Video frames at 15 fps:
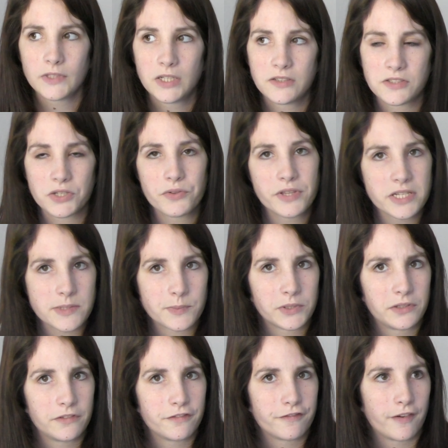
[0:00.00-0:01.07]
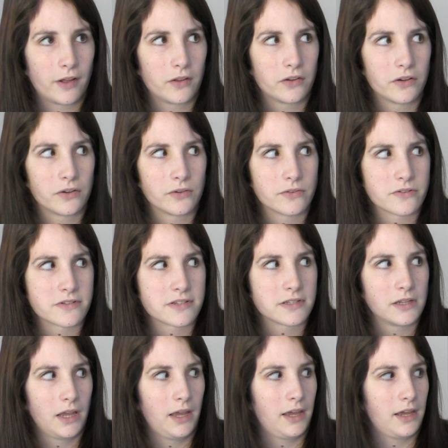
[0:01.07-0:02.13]
So this one follows
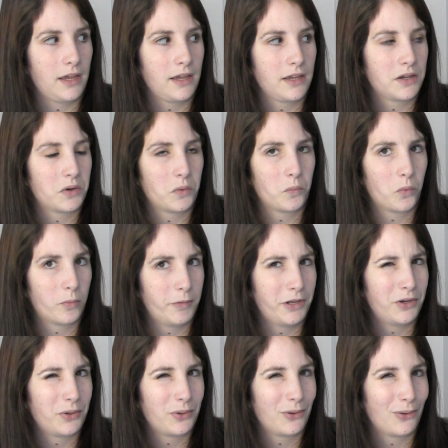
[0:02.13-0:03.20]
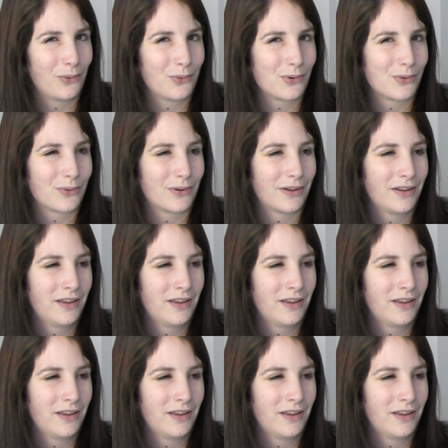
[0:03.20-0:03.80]
a woman who,